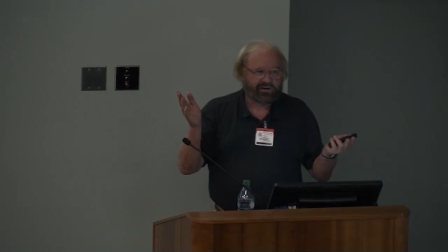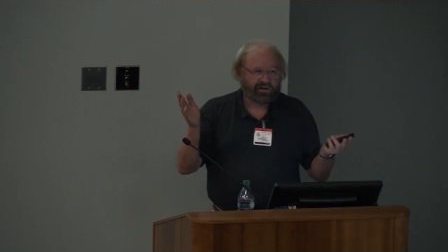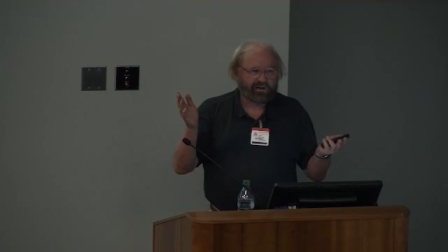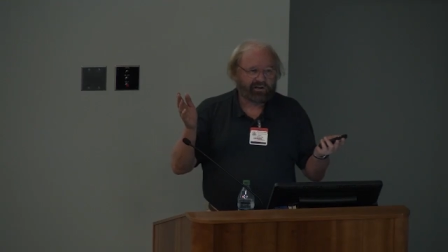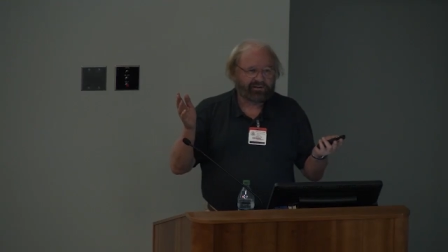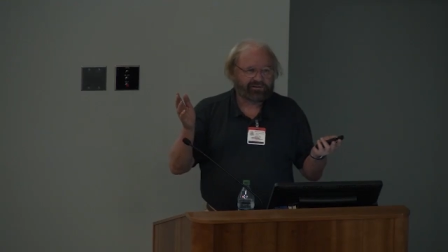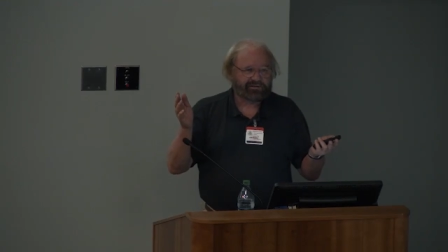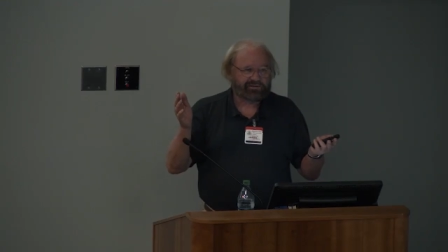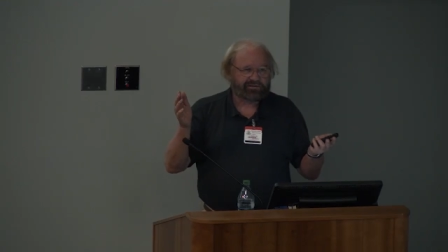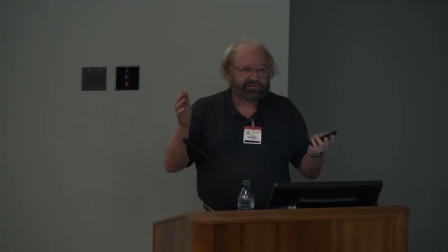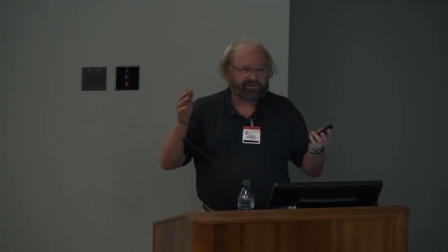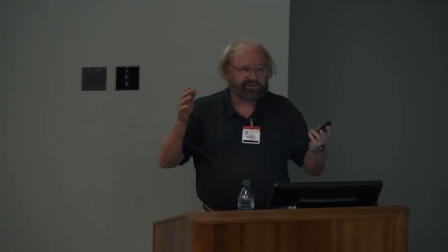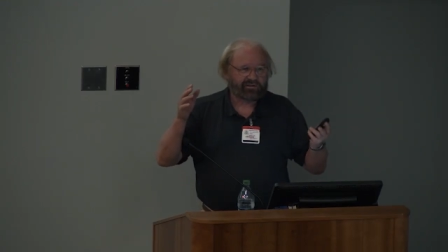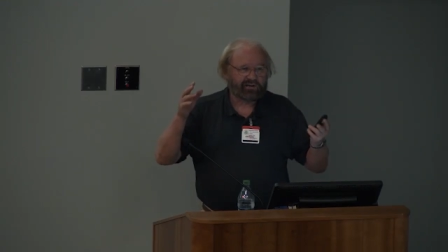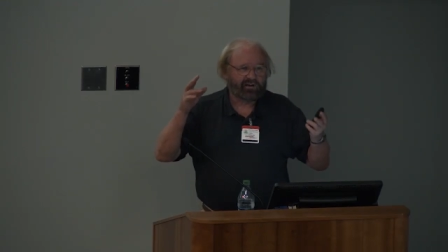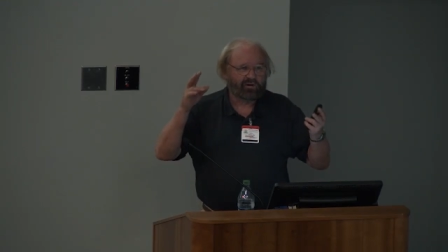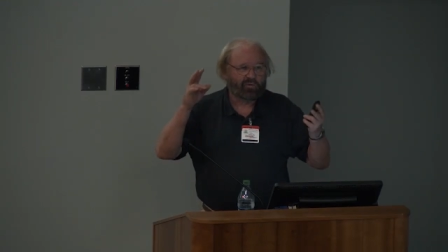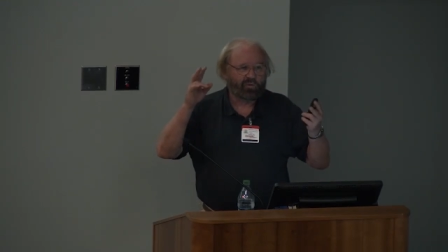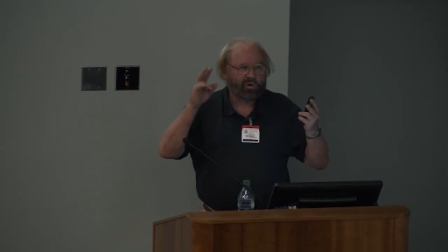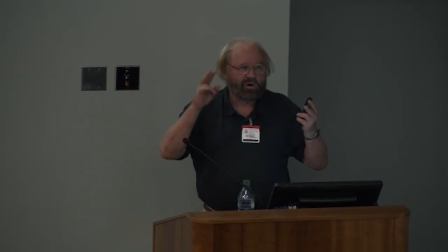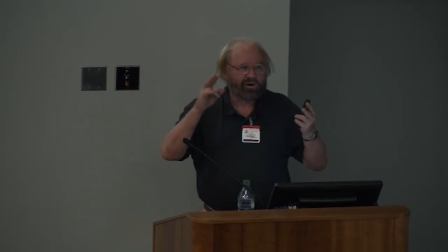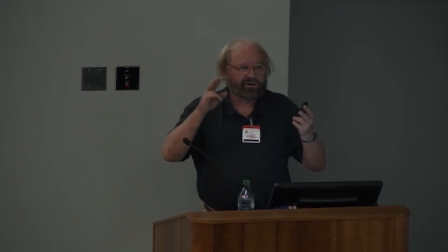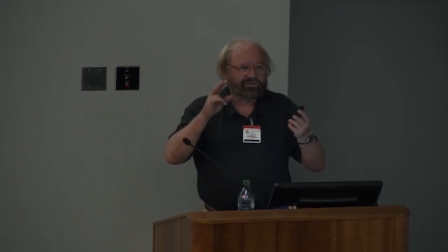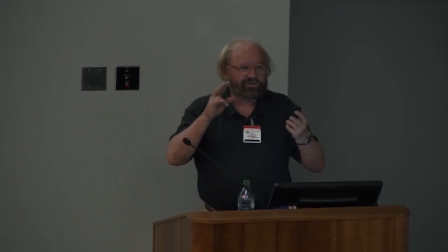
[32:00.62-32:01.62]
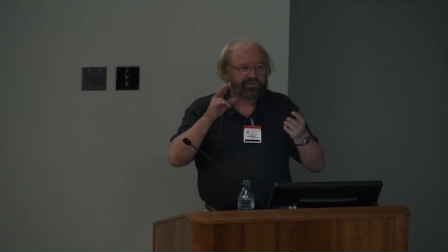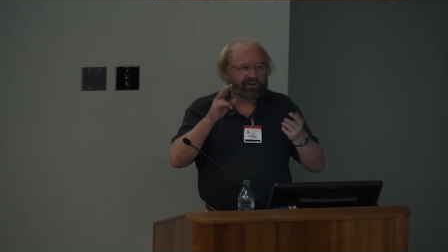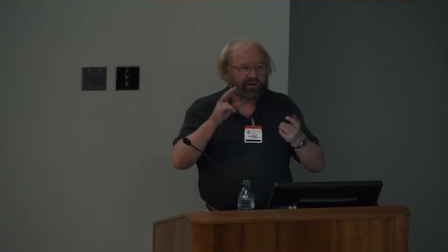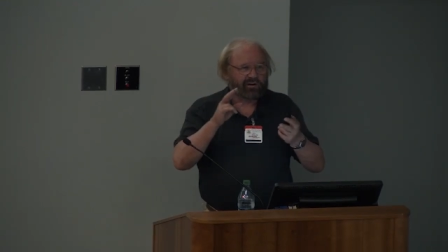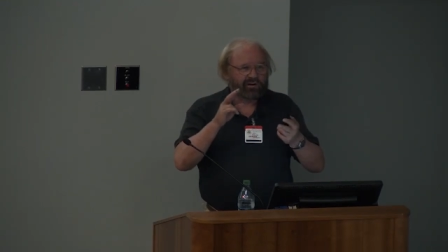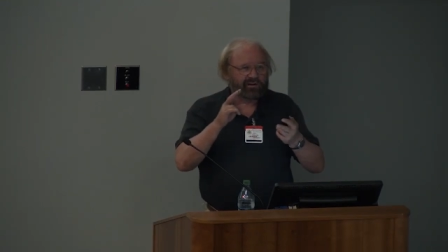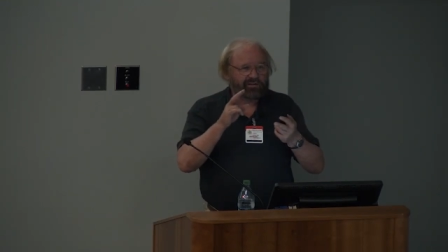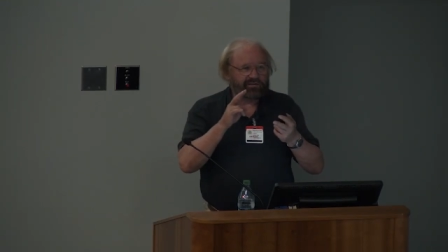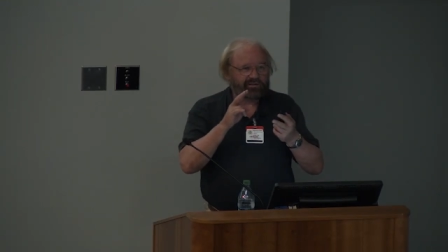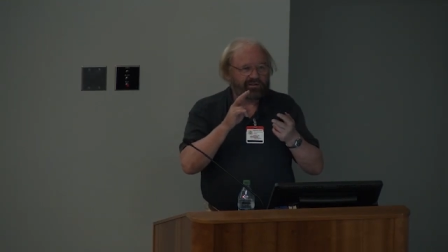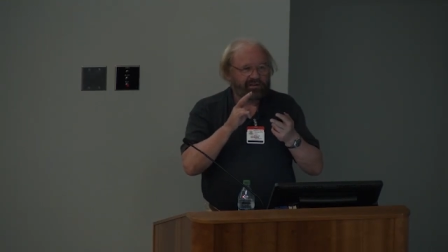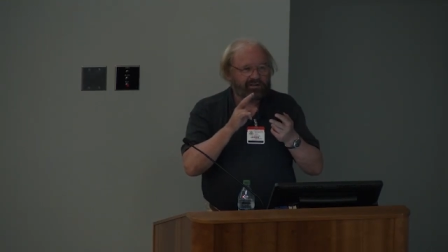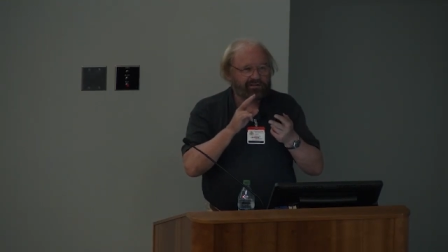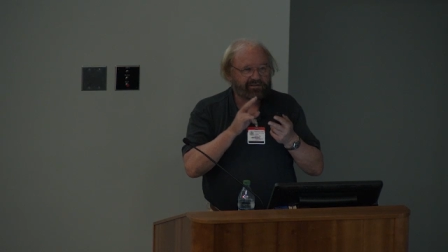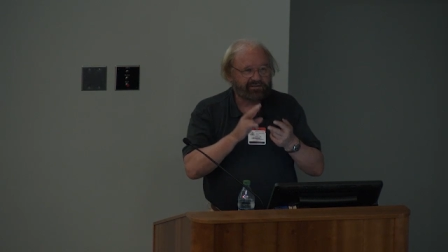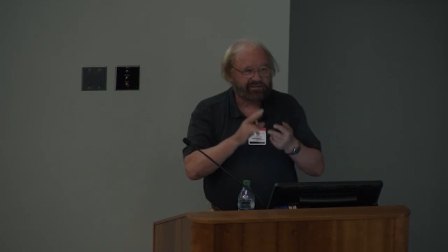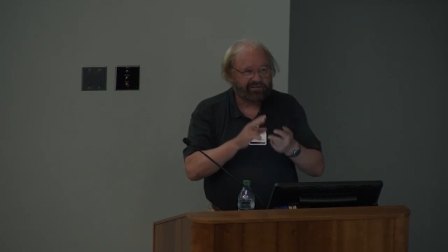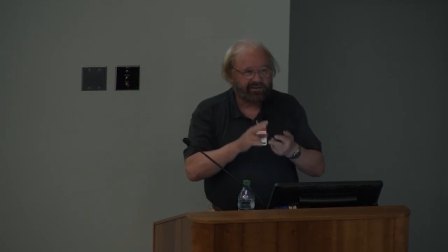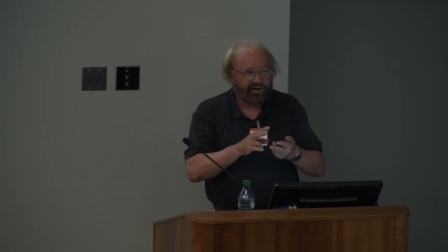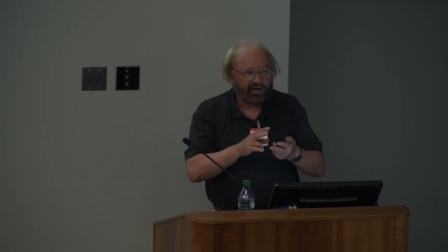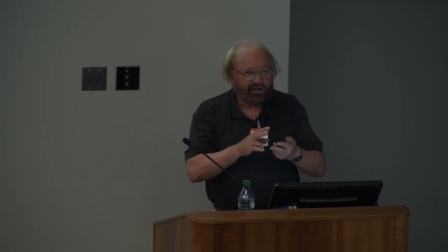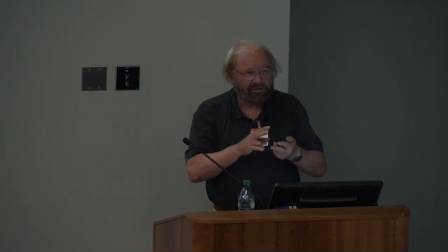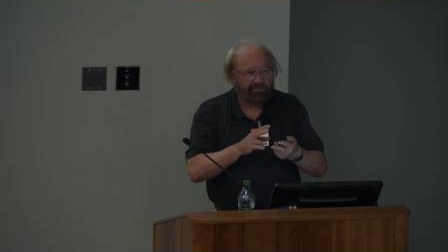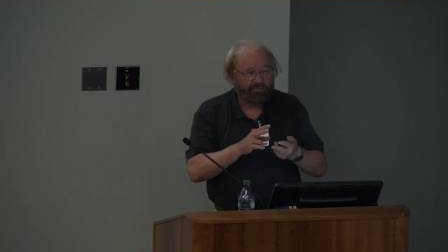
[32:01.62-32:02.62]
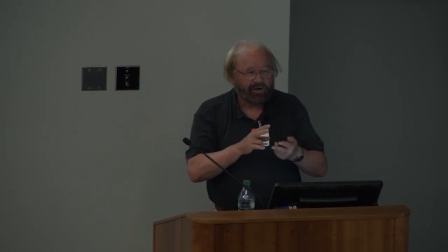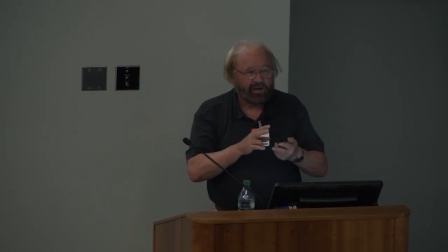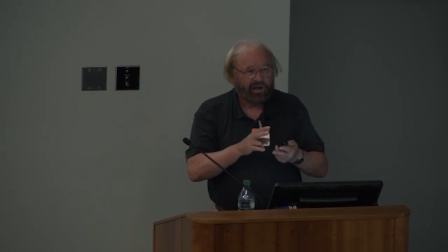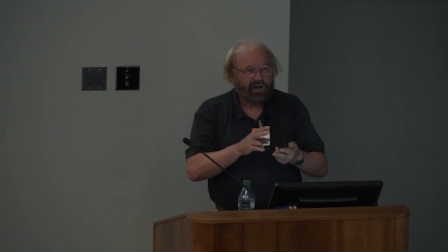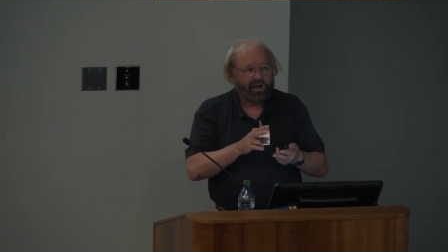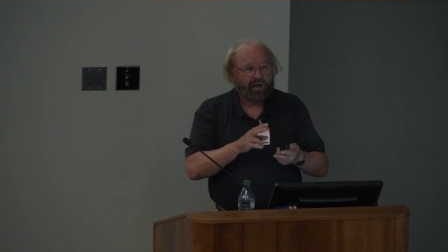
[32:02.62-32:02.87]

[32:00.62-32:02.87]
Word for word: tasks in one target task type,